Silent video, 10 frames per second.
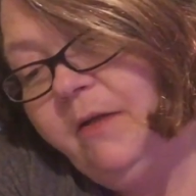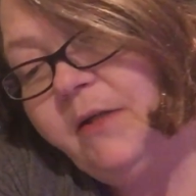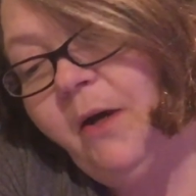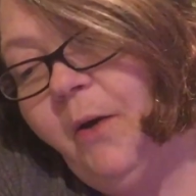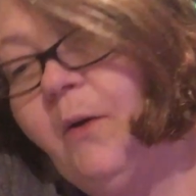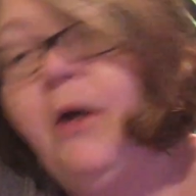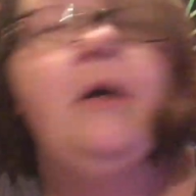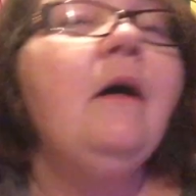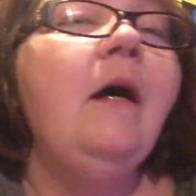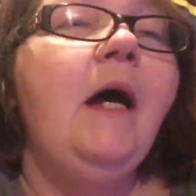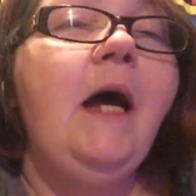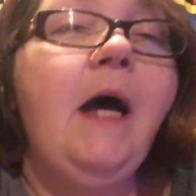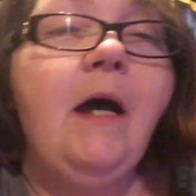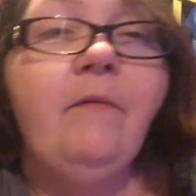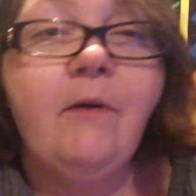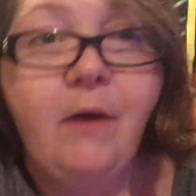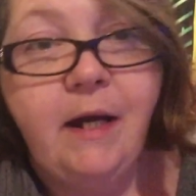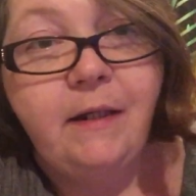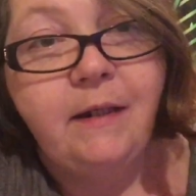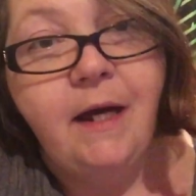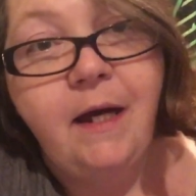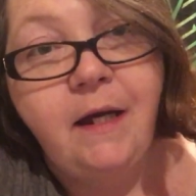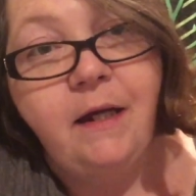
So, have a great day,